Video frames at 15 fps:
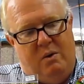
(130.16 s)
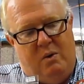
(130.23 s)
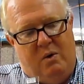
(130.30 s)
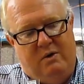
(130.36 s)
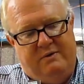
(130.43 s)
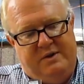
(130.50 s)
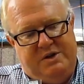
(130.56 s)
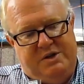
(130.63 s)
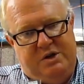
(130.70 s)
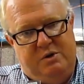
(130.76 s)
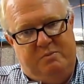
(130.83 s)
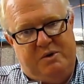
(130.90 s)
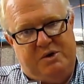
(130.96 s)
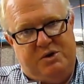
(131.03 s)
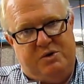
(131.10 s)
Orvis
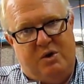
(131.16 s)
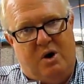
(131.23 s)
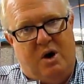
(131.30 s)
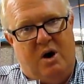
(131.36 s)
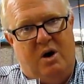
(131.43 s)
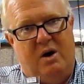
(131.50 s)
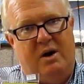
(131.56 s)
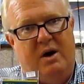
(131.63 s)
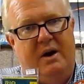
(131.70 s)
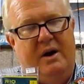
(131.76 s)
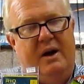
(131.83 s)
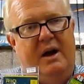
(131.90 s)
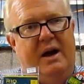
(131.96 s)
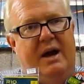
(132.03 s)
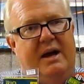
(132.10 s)
Super Strong
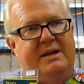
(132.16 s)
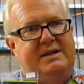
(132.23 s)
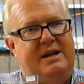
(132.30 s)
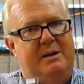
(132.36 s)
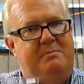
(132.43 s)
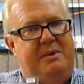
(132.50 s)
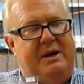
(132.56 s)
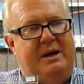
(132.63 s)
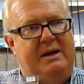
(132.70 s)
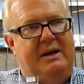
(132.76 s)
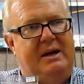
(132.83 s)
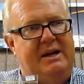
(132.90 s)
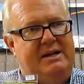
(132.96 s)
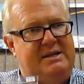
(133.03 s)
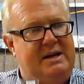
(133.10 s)
tippet
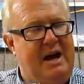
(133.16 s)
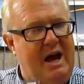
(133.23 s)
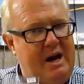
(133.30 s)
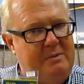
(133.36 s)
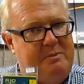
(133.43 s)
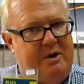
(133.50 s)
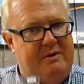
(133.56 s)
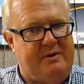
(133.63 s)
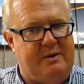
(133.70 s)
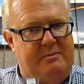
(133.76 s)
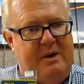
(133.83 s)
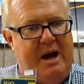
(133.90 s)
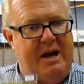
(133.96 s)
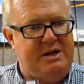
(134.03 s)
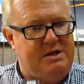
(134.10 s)
is not a perfect
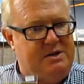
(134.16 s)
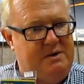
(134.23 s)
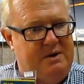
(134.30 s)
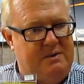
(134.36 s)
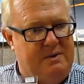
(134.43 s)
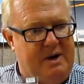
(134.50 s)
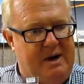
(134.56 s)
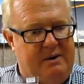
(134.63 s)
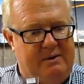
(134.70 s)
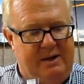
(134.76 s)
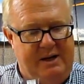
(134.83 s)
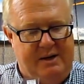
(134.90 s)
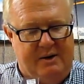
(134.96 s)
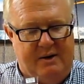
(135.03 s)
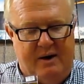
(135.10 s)
match to a Rio
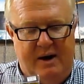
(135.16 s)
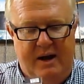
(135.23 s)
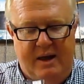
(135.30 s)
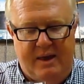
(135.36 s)
leader.